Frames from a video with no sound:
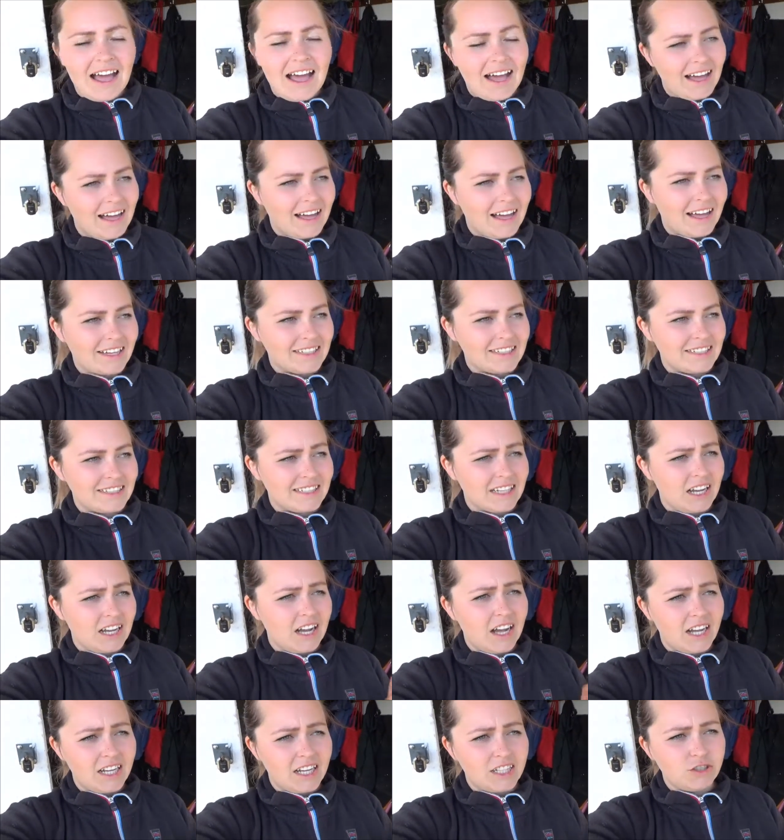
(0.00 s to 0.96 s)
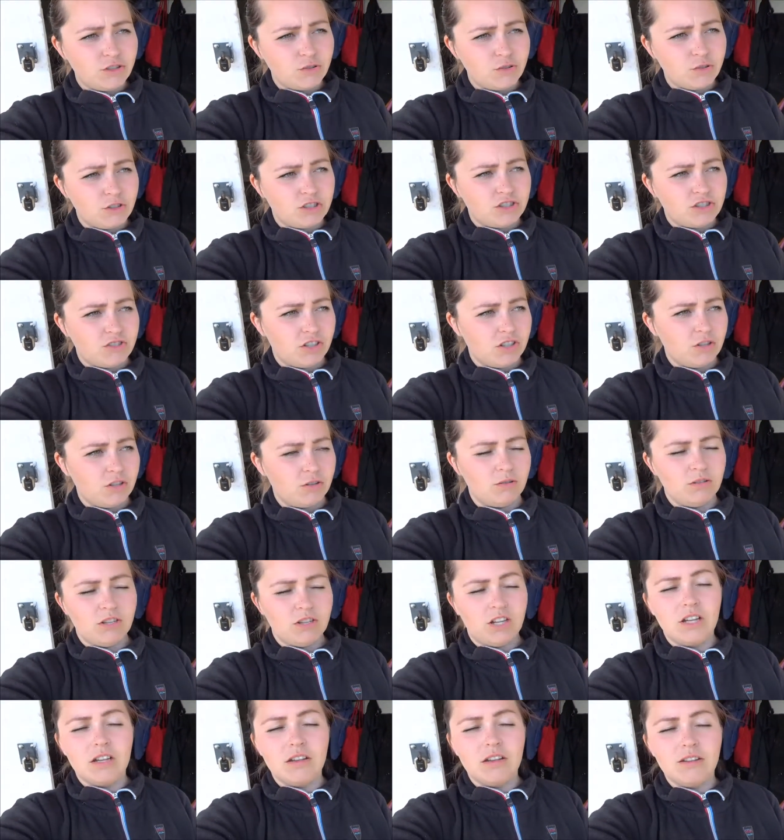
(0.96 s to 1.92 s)
and I do struggle
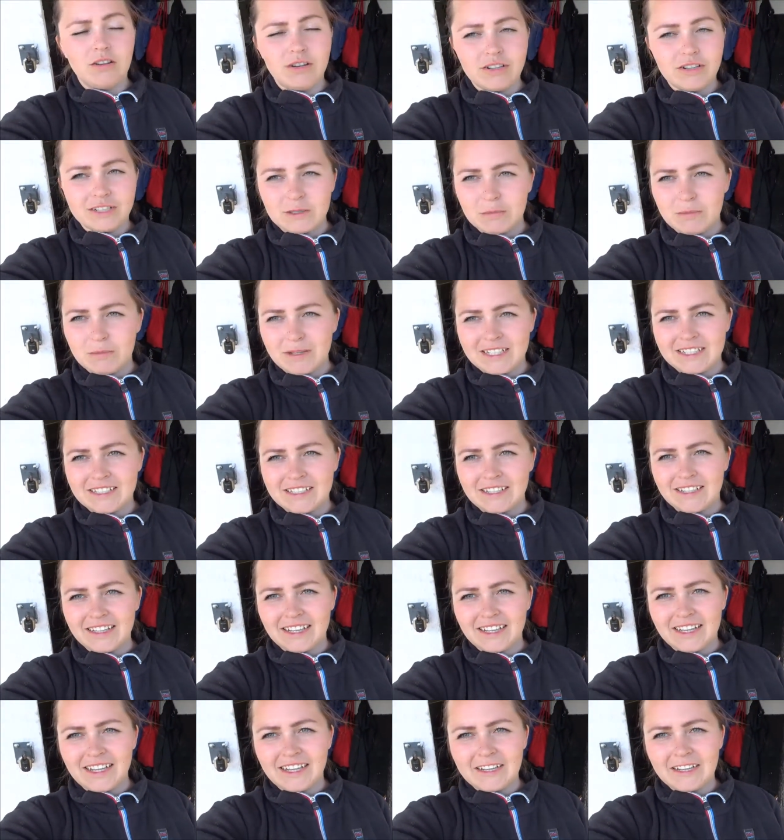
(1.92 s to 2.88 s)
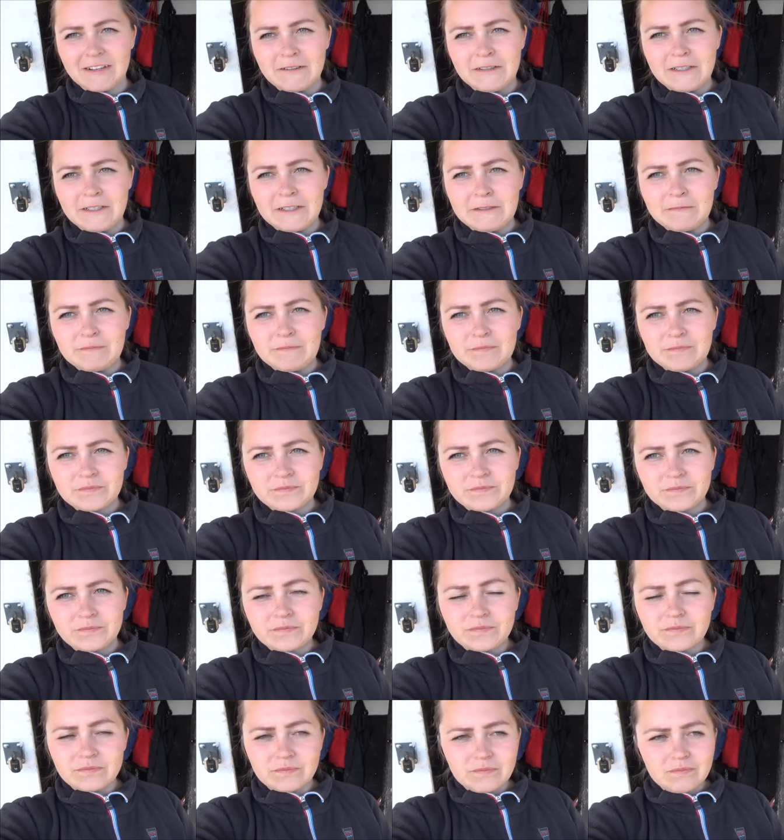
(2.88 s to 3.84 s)
a lot mentally,
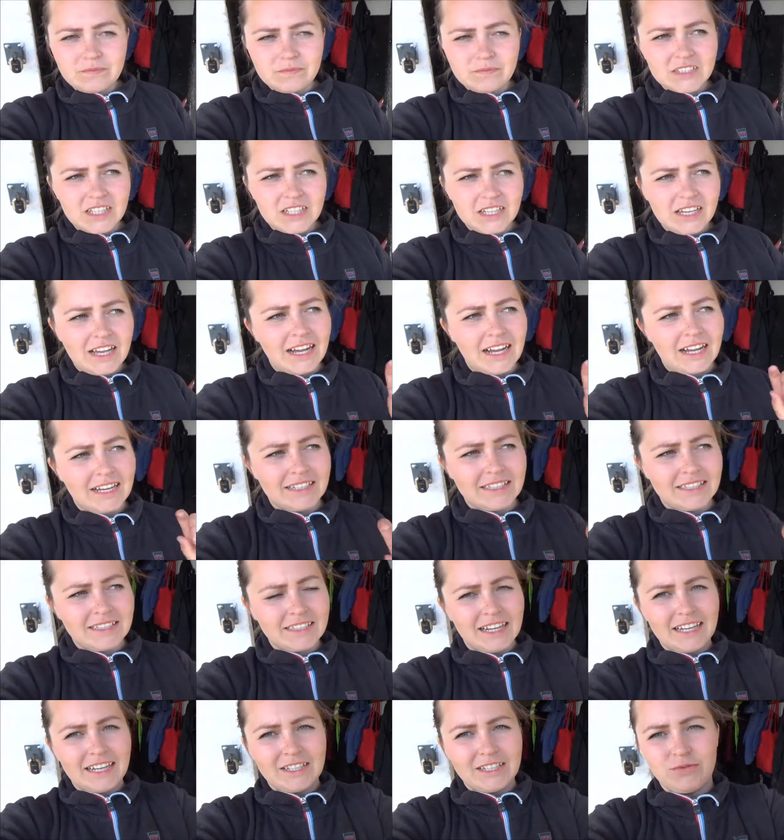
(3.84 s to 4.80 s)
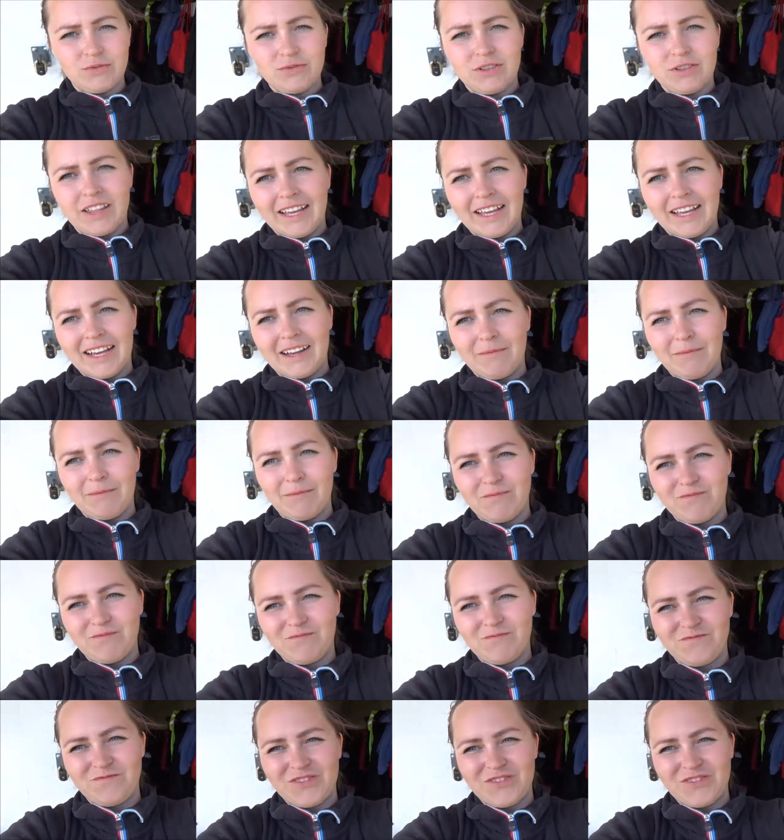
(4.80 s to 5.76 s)
and I don't think I'm
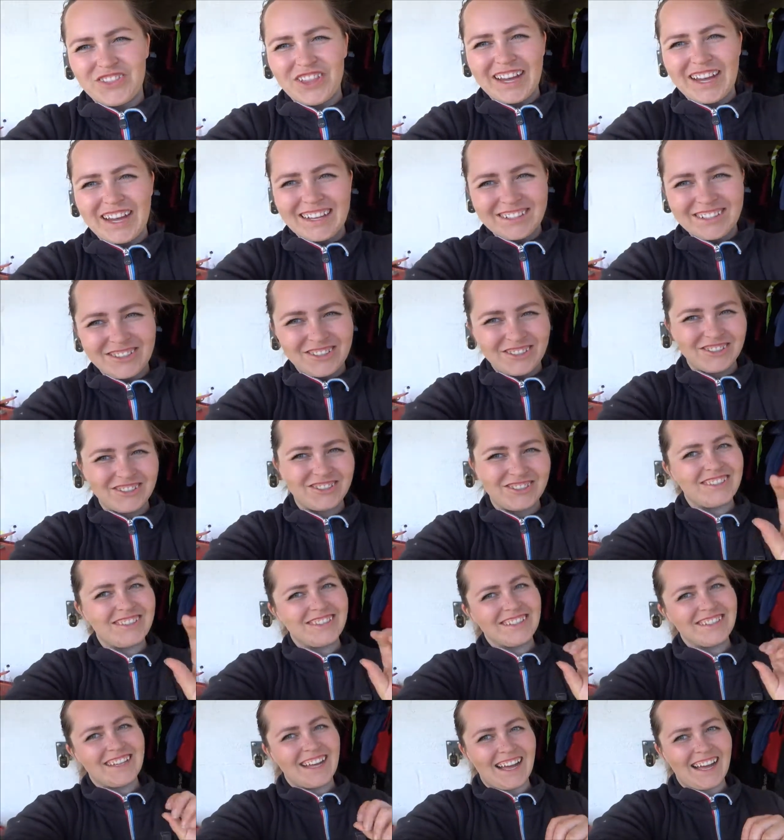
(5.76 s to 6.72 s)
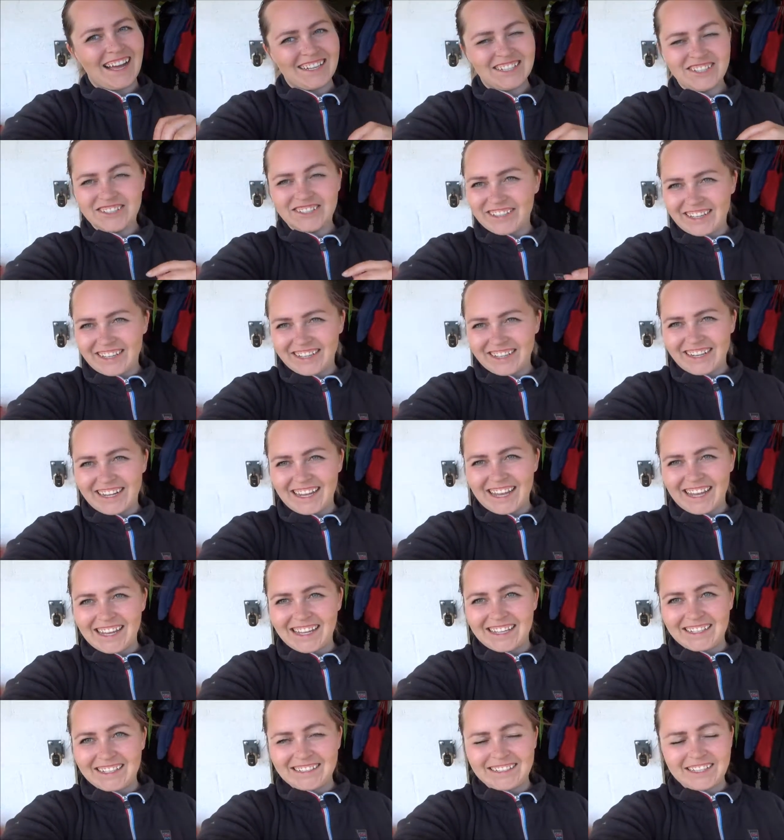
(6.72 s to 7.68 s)
that good at sharing
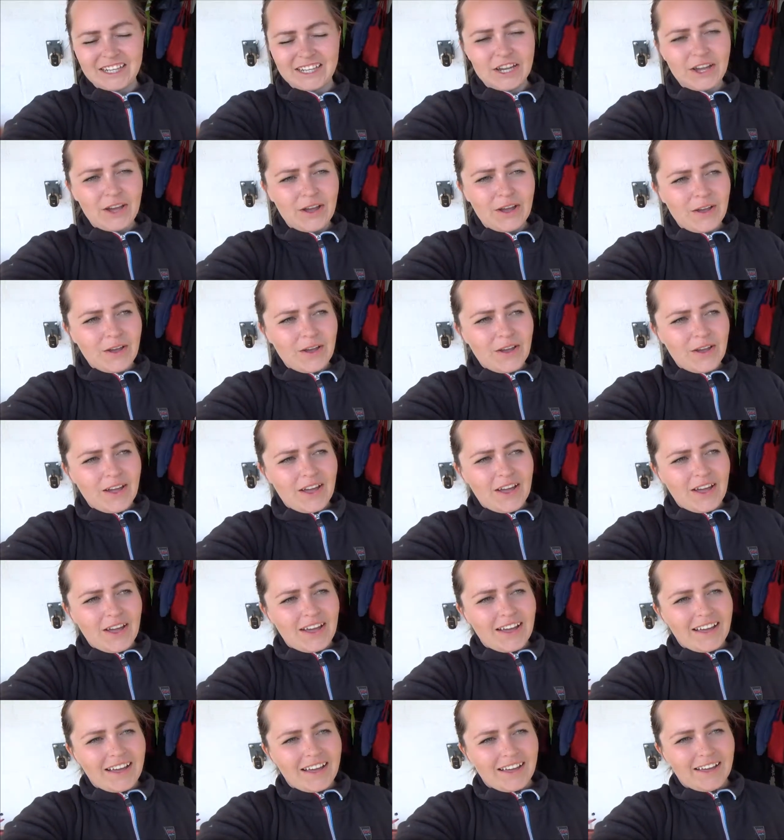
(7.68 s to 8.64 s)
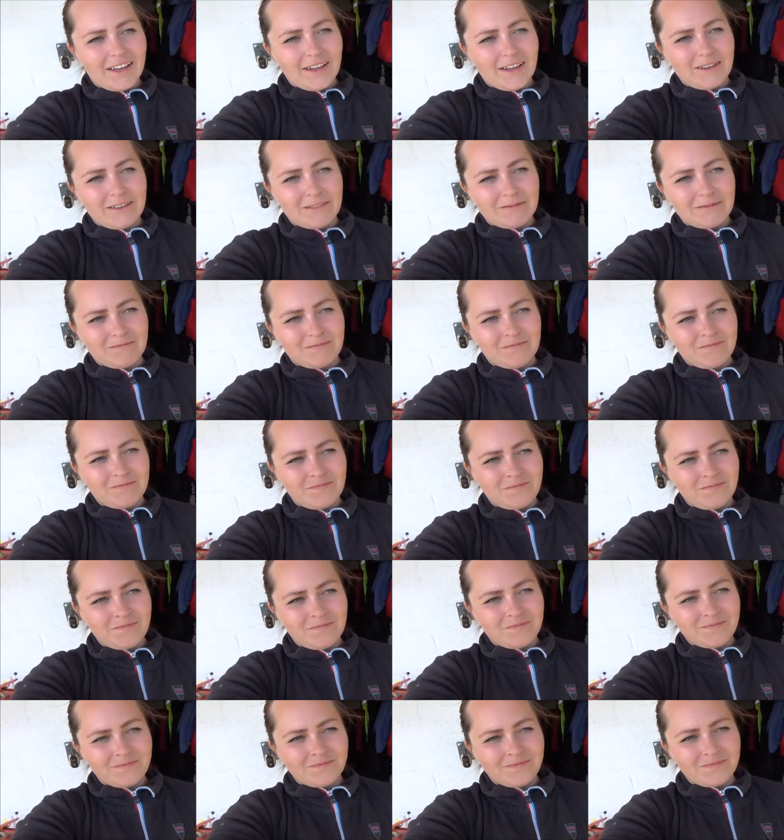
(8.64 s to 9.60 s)
it, um,
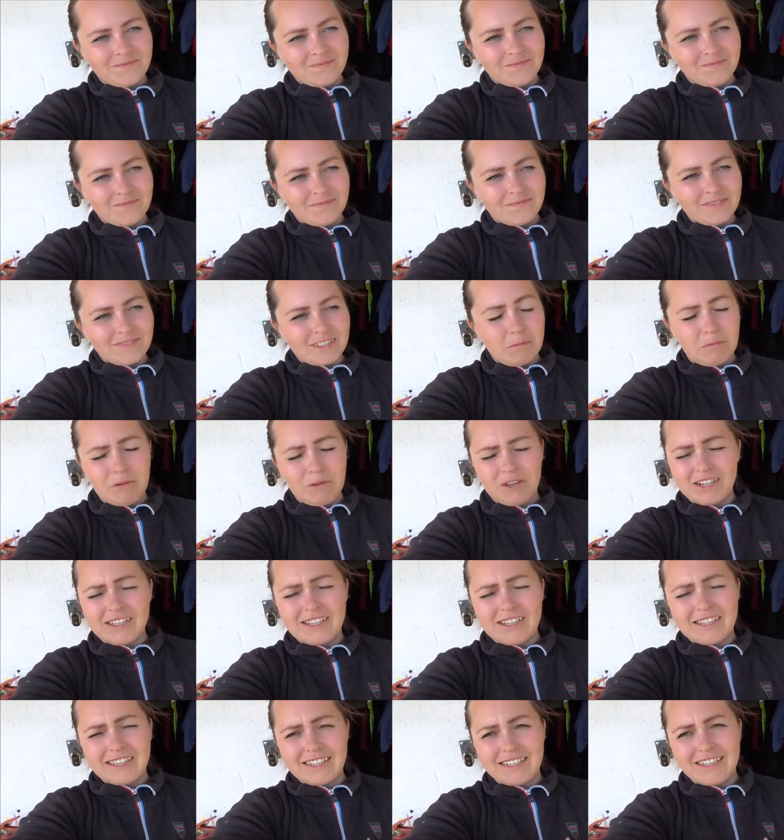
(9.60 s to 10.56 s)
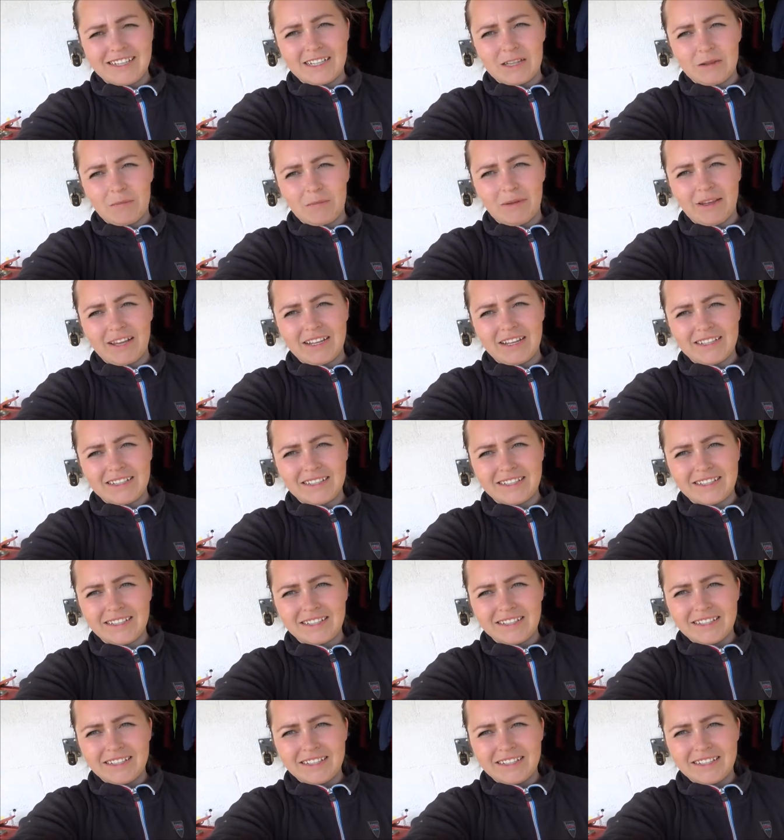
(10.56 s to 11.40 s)
because it's a little bit,